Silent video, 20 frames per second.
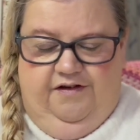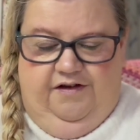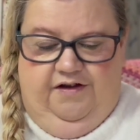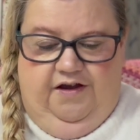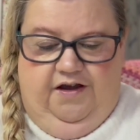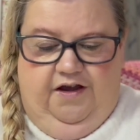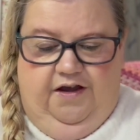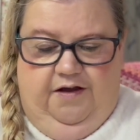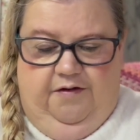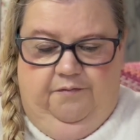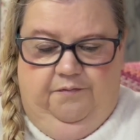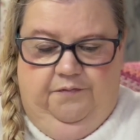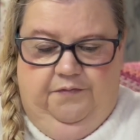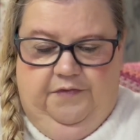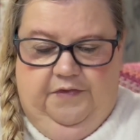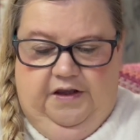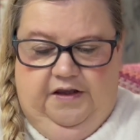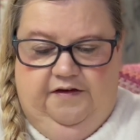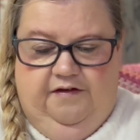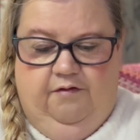
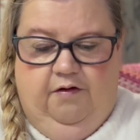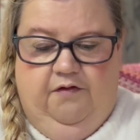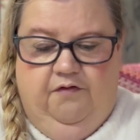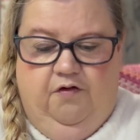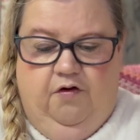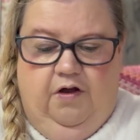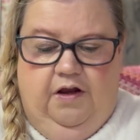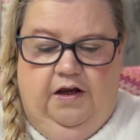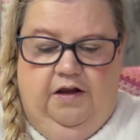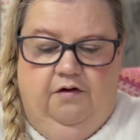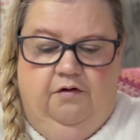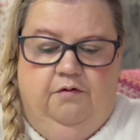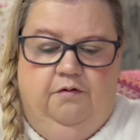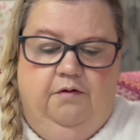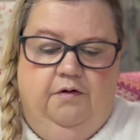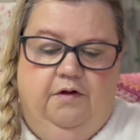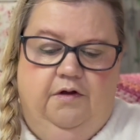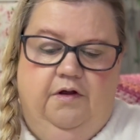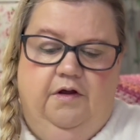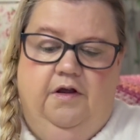So I've got a little
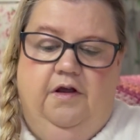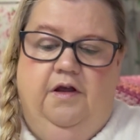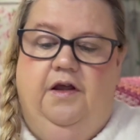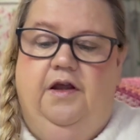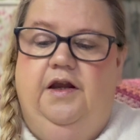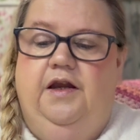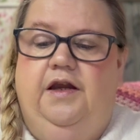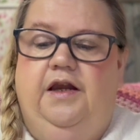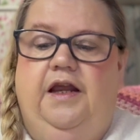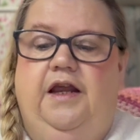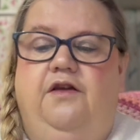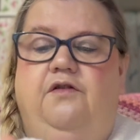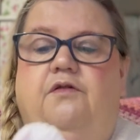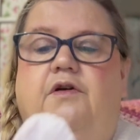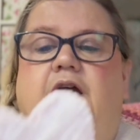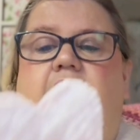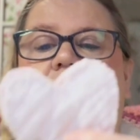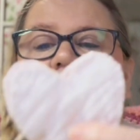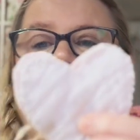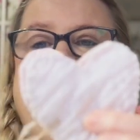needle
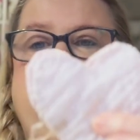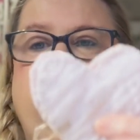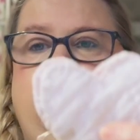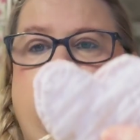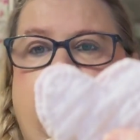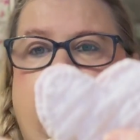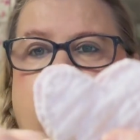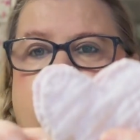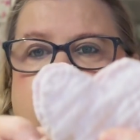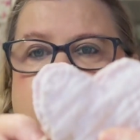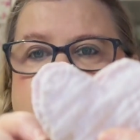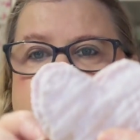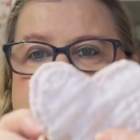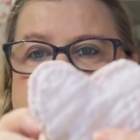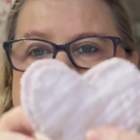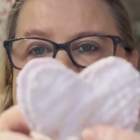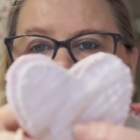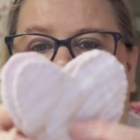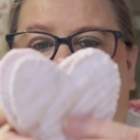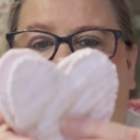case in here,
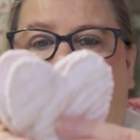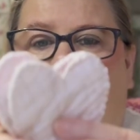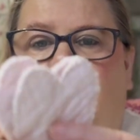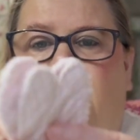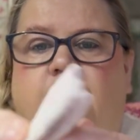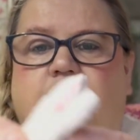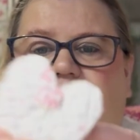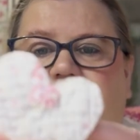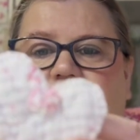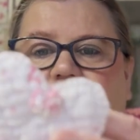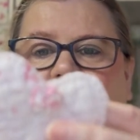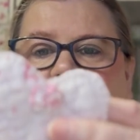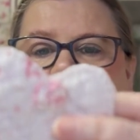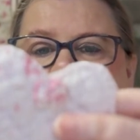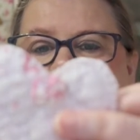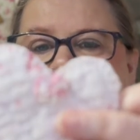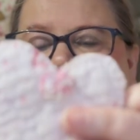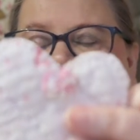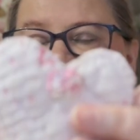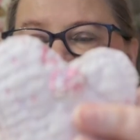also from
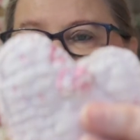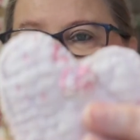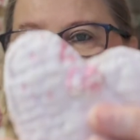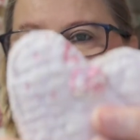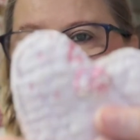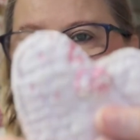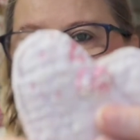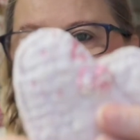the Stitchery.